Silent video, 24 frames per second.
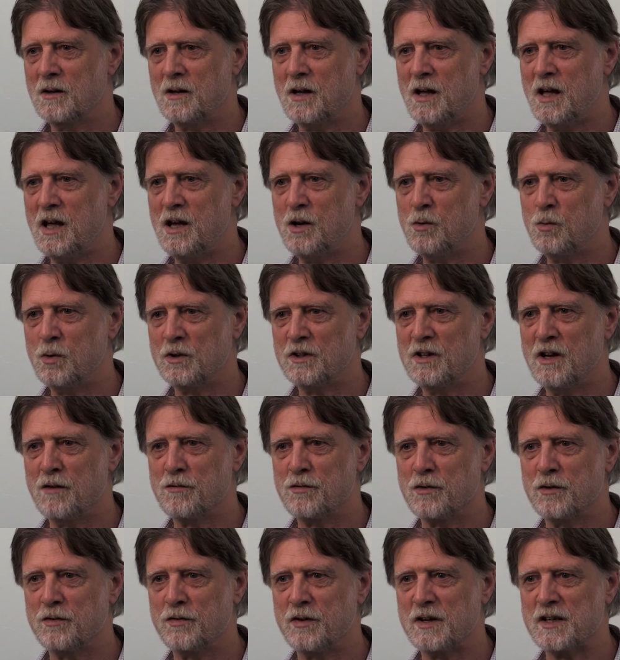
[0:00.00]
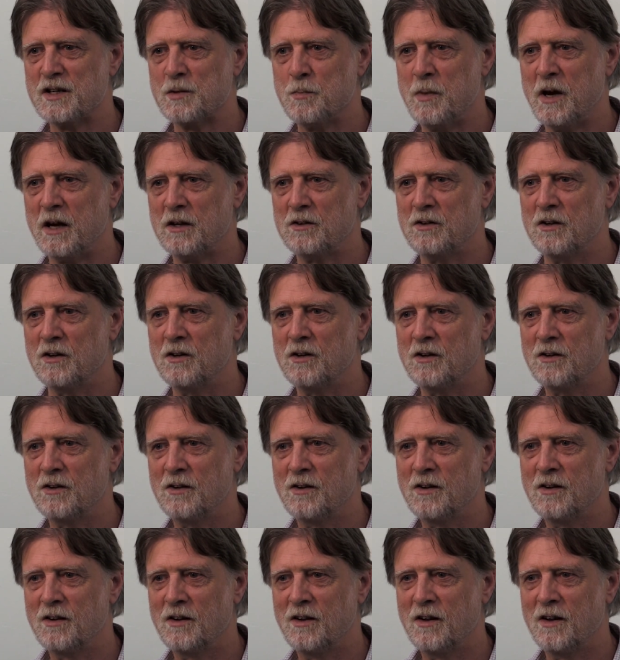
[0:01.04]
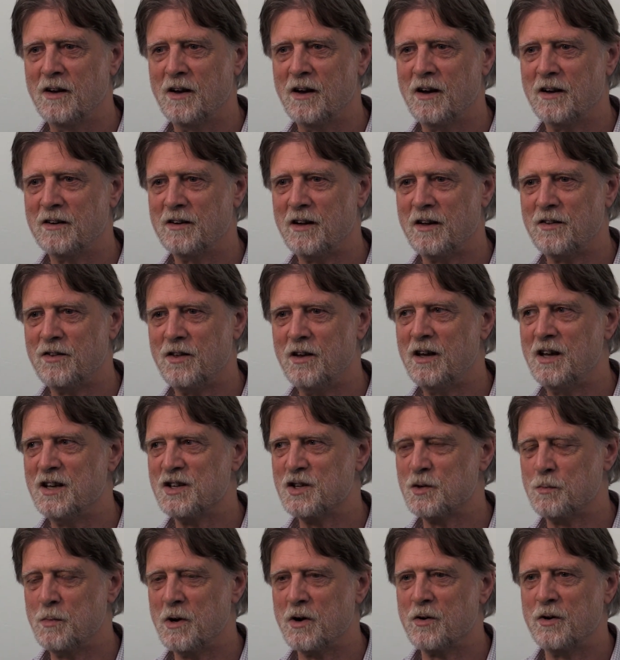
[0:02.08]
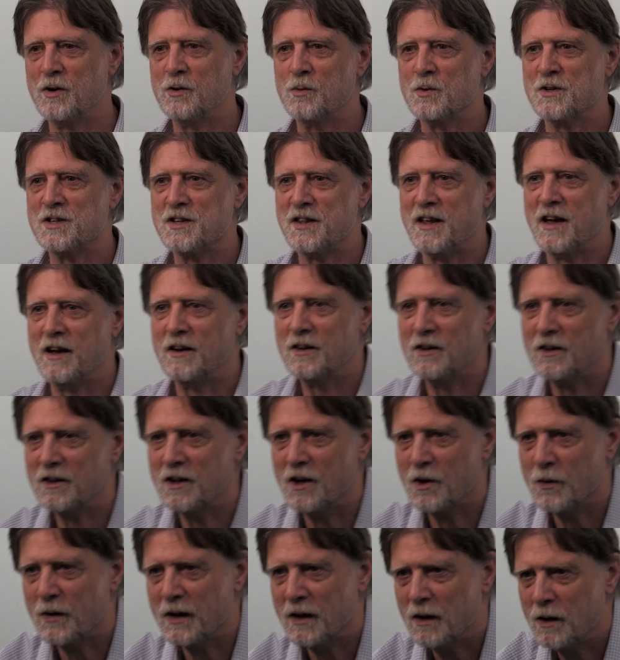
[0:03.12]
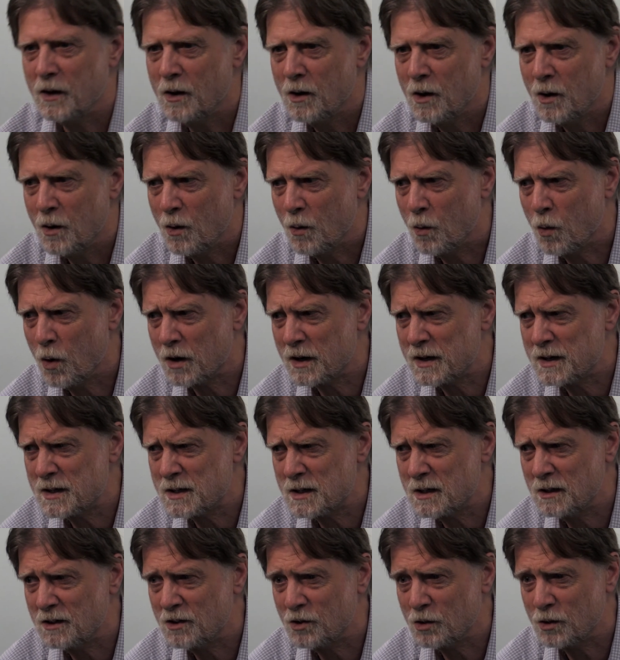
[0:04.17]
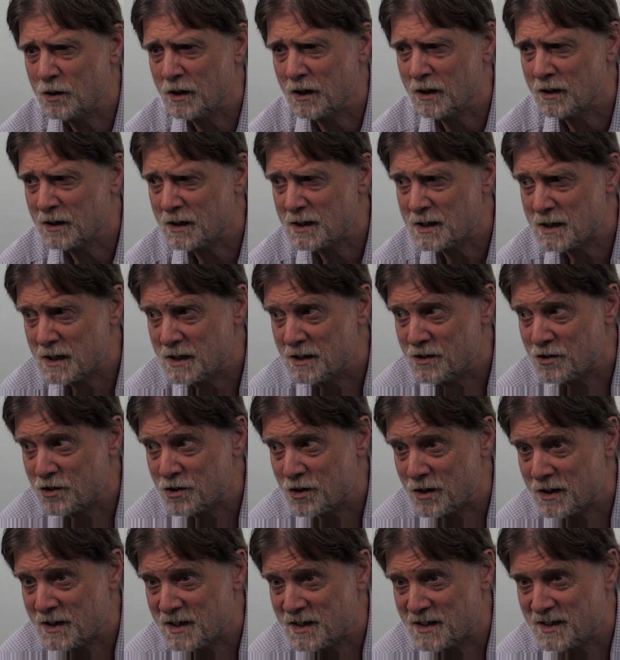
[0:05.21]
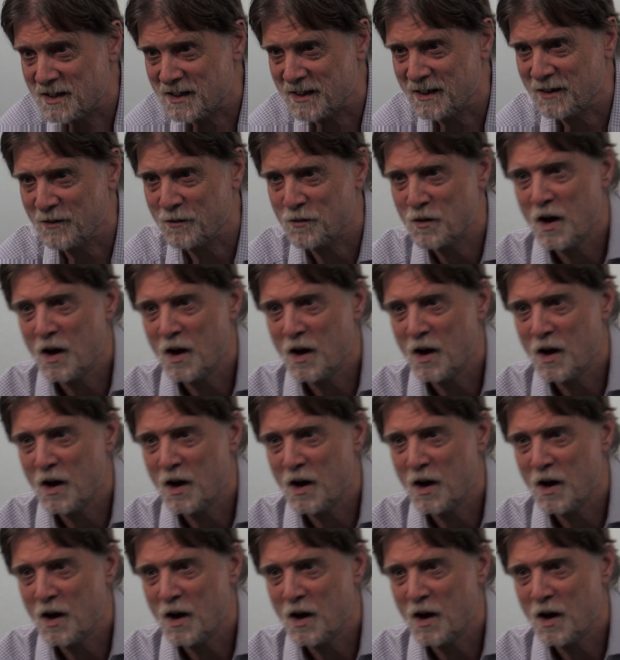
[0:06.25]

he would never have expected. And I think his spirit was there going, what is he doing? That's interesting.